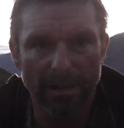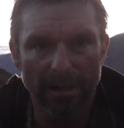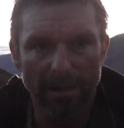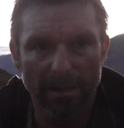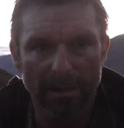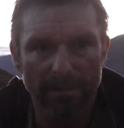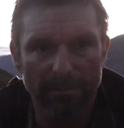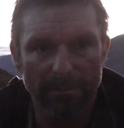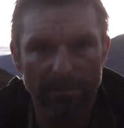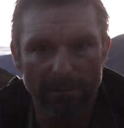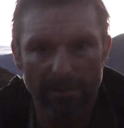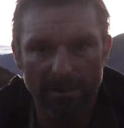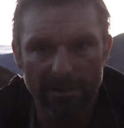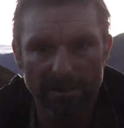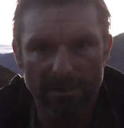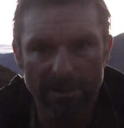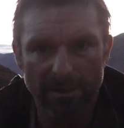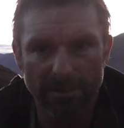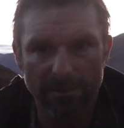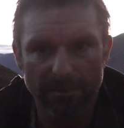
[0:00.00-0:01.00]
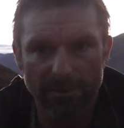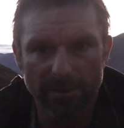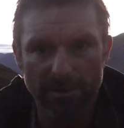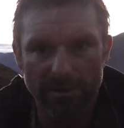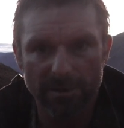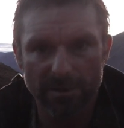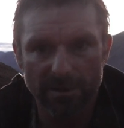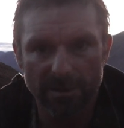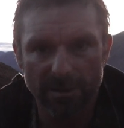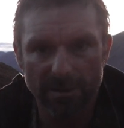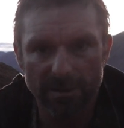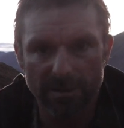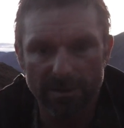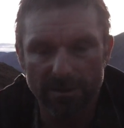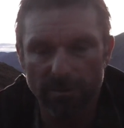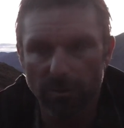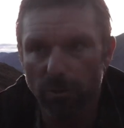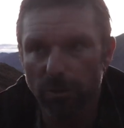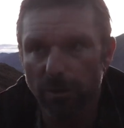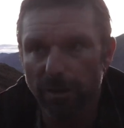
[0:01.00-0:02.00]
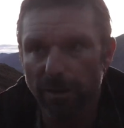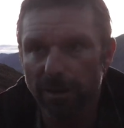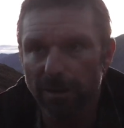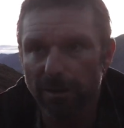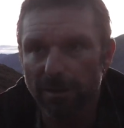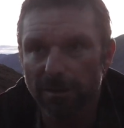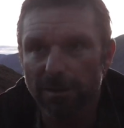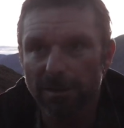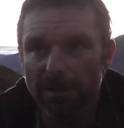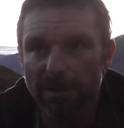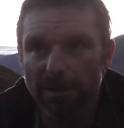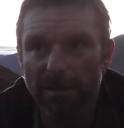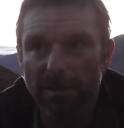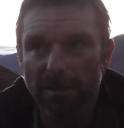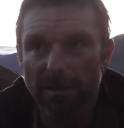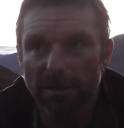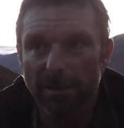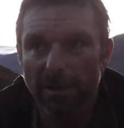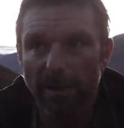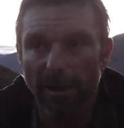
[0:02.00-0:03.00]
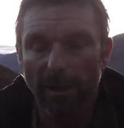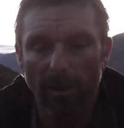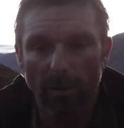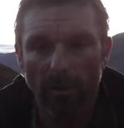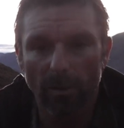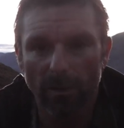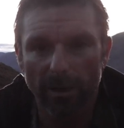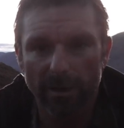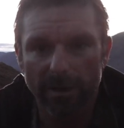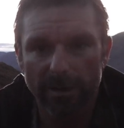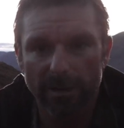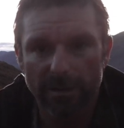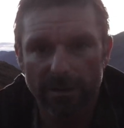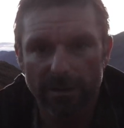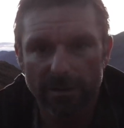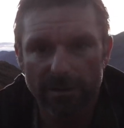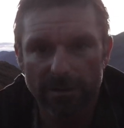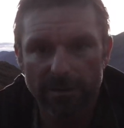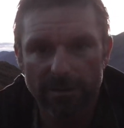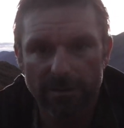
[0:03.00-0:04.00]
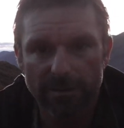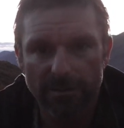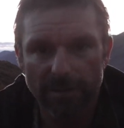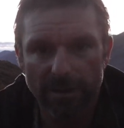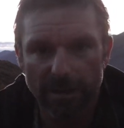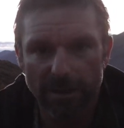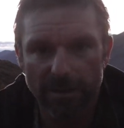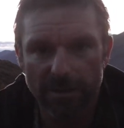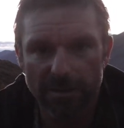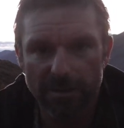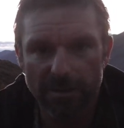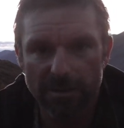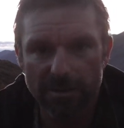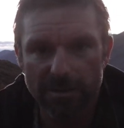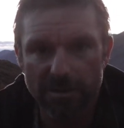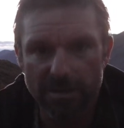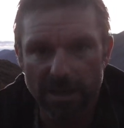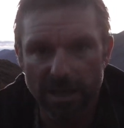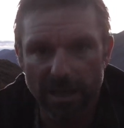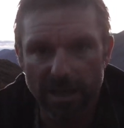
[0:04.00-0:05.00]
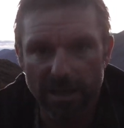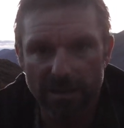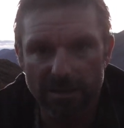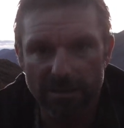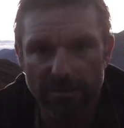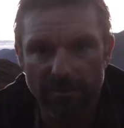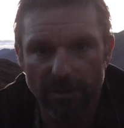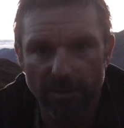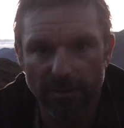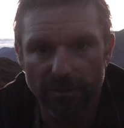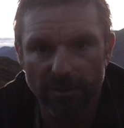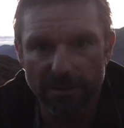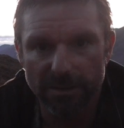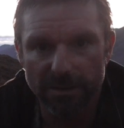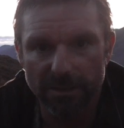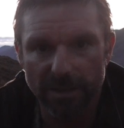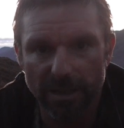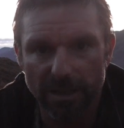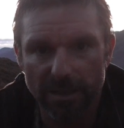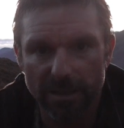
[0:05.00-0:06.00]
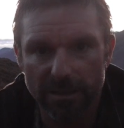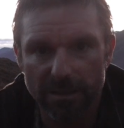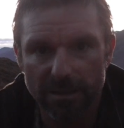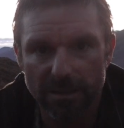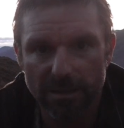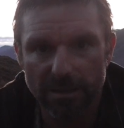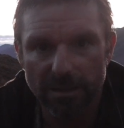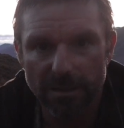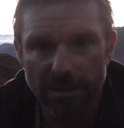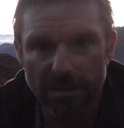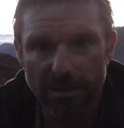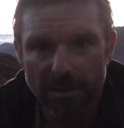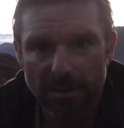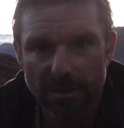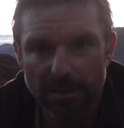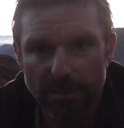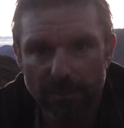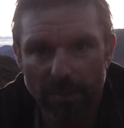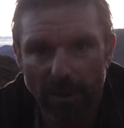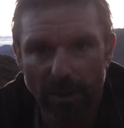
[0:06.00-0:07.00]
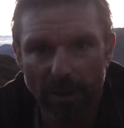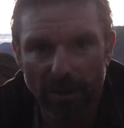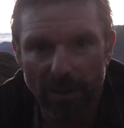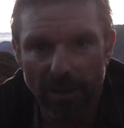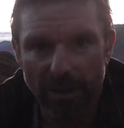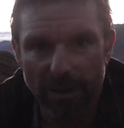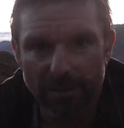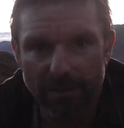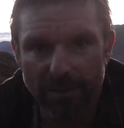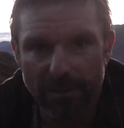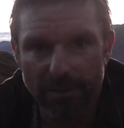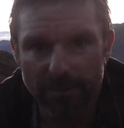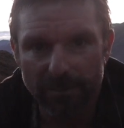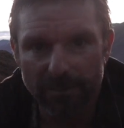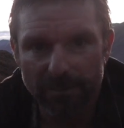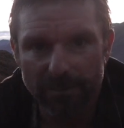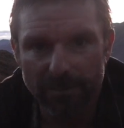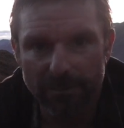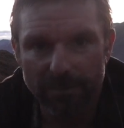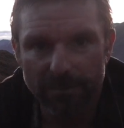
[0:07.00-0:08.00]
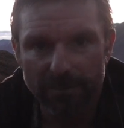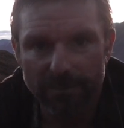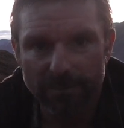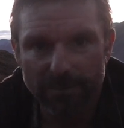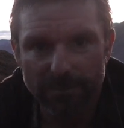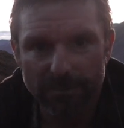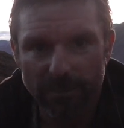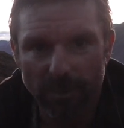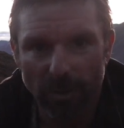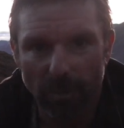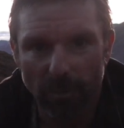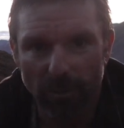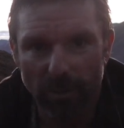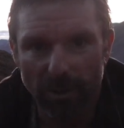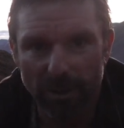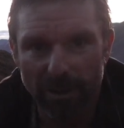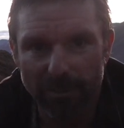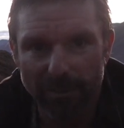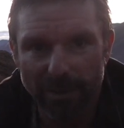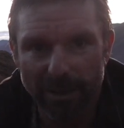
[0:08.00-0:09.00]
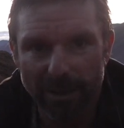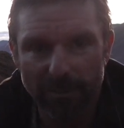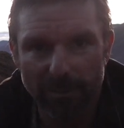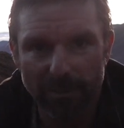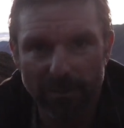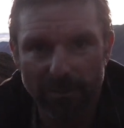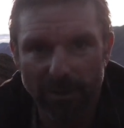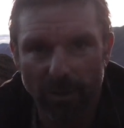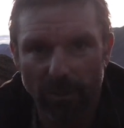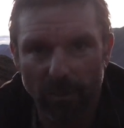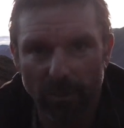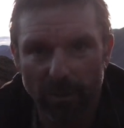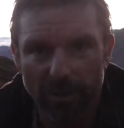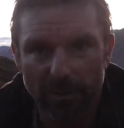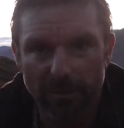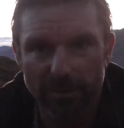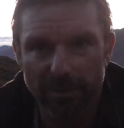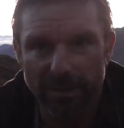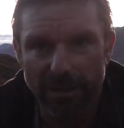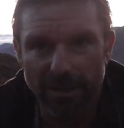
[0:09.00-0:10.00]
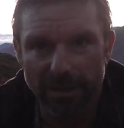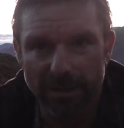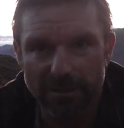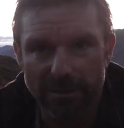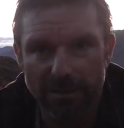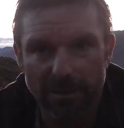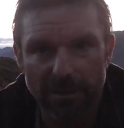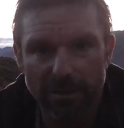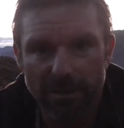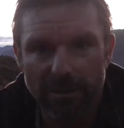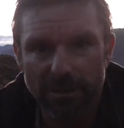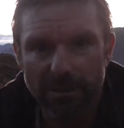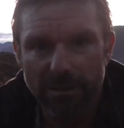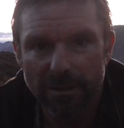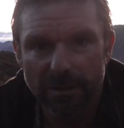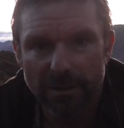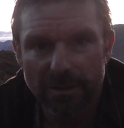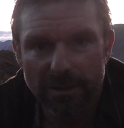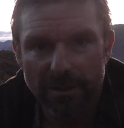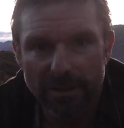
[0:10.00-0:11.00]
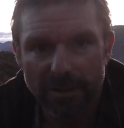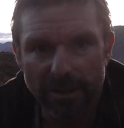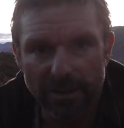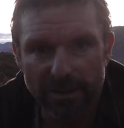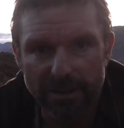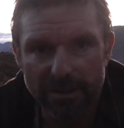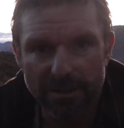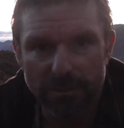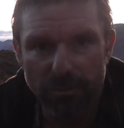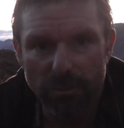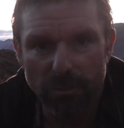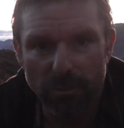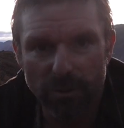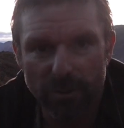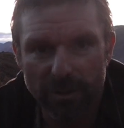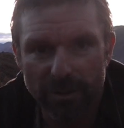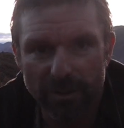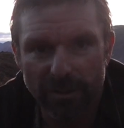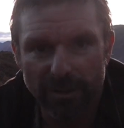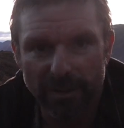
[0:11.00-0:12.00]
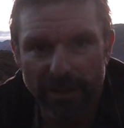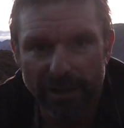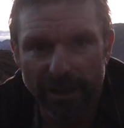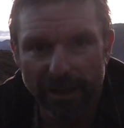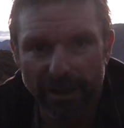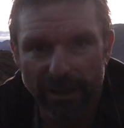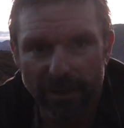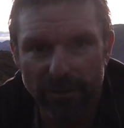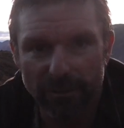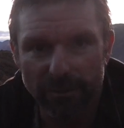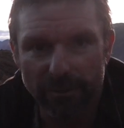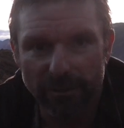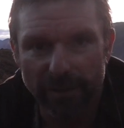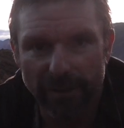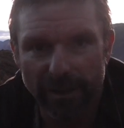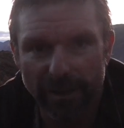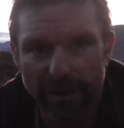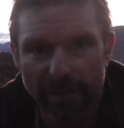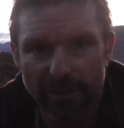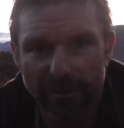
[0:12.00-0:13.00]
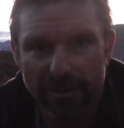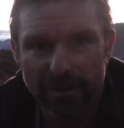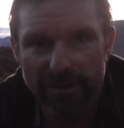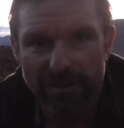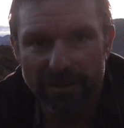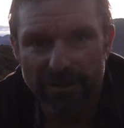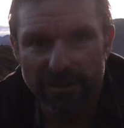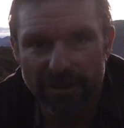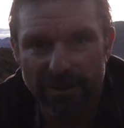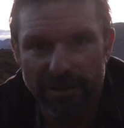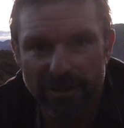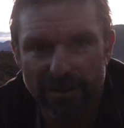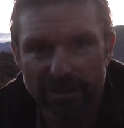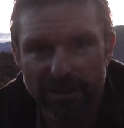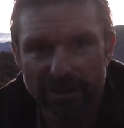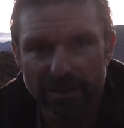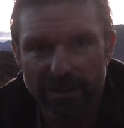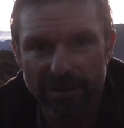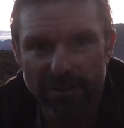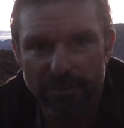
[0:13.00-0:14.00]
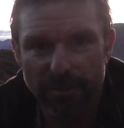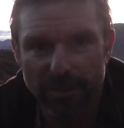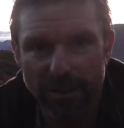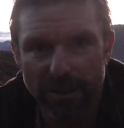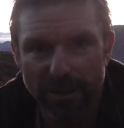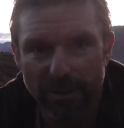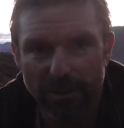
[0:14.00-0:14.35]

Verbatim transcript: deer I seen the first thing this morning. Their hind and the two stags, velvet stags. But I'm going to leave them, not worried about them, I've got one on deck so it's more than I can handle for now so yeah it's pretty